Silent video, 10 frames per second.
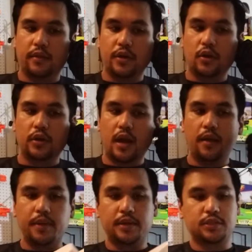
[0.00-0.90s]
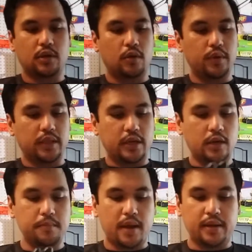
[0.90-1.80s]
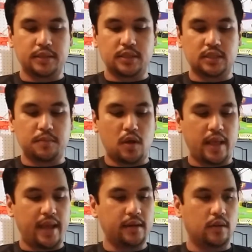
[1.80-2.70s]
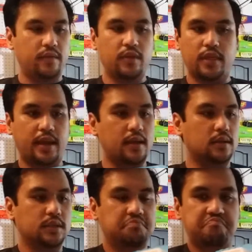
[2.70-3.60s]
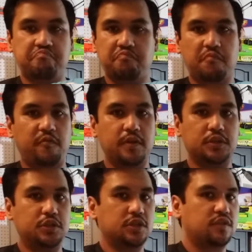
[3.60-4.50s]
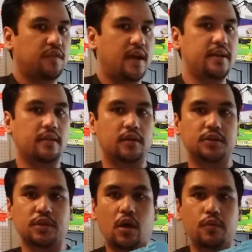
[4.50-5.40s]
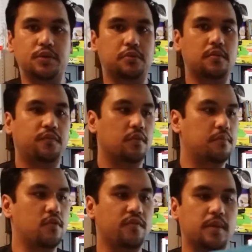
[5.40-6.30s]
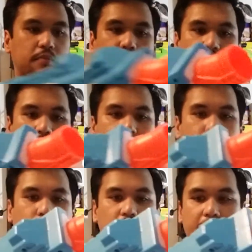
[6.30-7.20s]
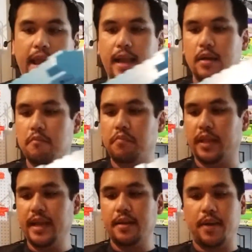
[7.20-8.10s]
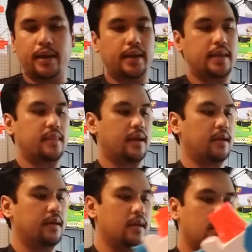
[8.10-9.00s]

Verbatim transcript: The ergonomics are really good, minus the small handle. Everything else feels just fine. There's always room for improvement, but I really can't complain about anything